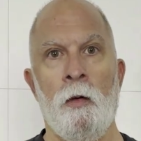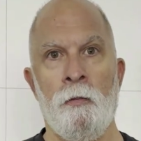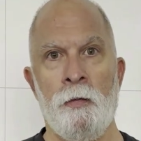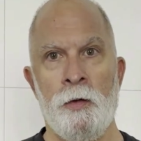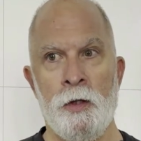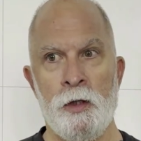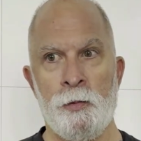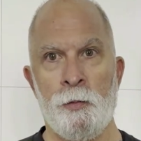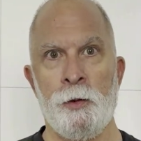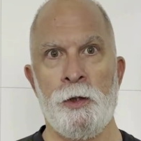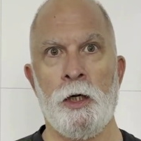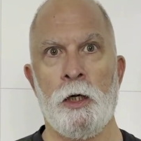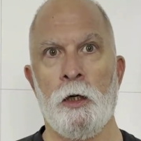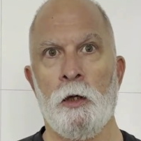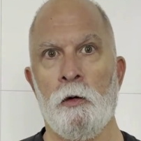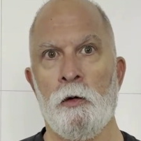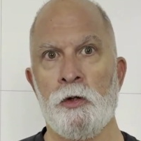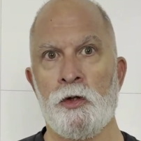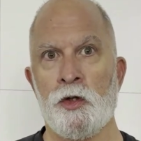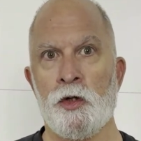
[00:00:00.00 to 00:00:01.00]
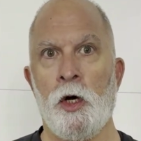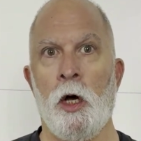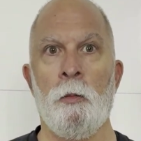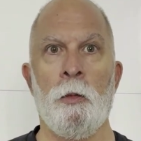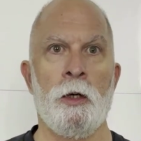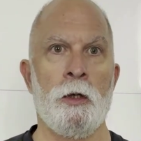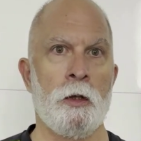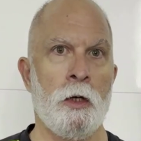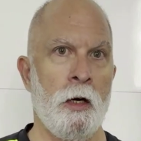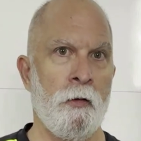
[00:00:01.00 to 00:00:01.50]
this particular
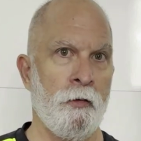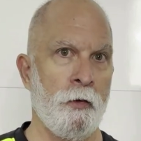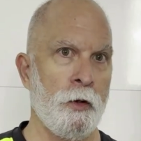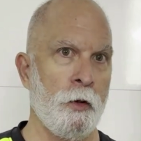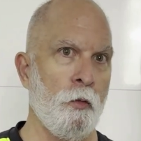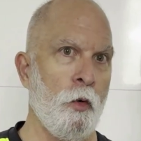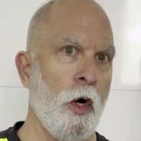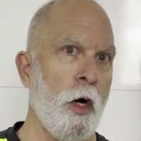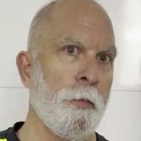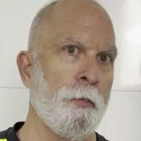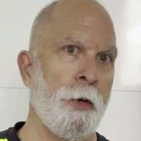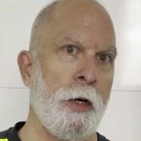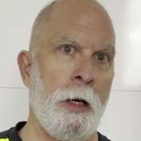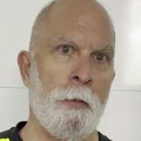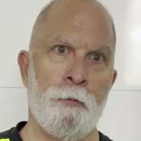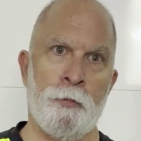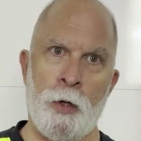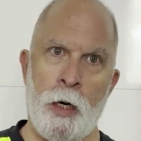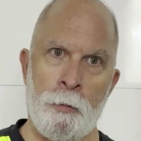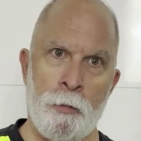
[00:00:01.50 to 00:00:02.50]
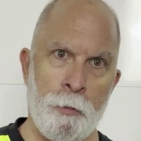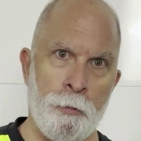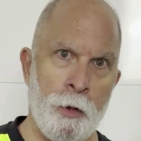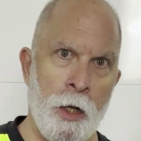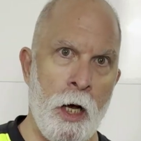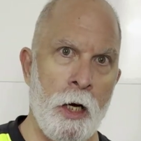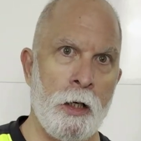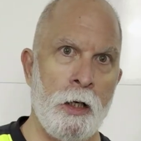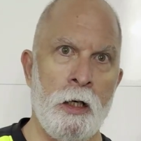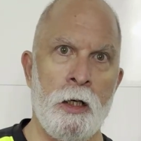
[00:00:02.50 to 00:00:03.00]
installment covering the wall prep, proper
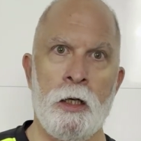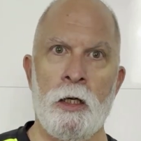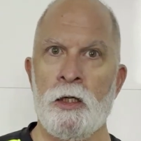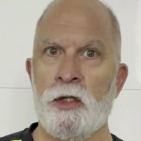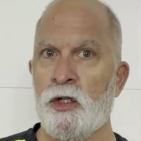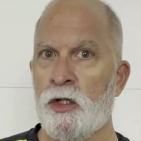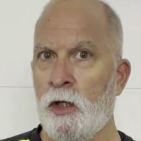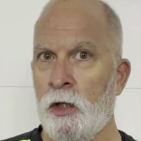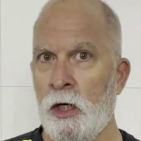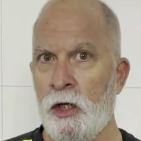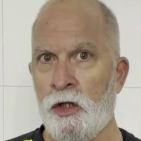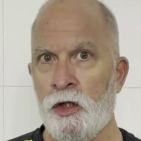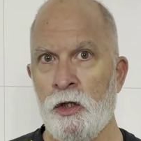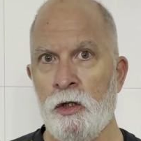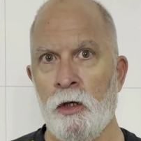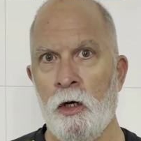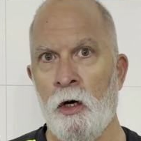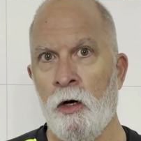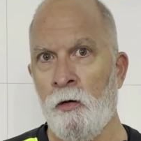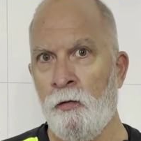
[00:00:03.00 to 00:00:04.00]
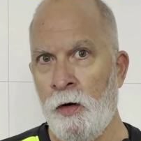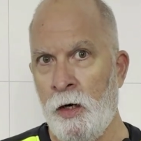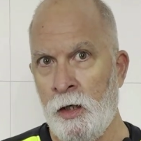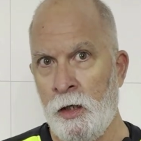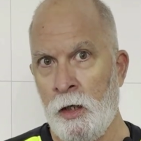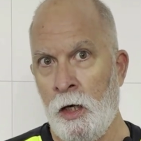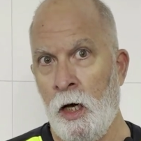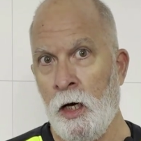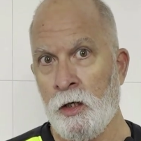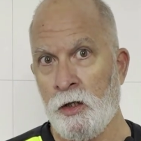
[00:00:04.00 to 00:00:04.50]
blocking, installation of
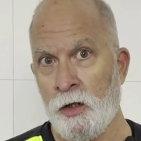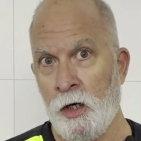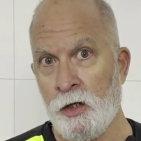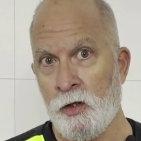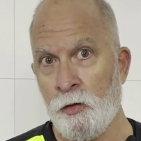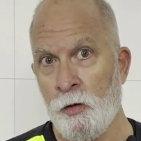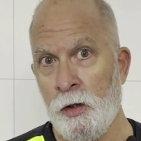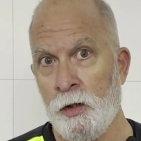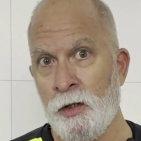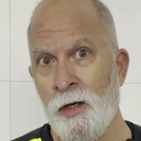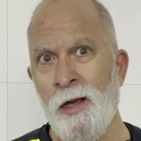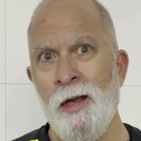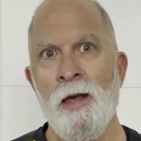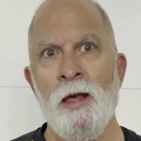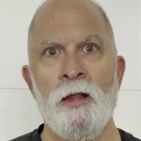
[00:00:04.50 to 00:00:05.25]
ADA accessories.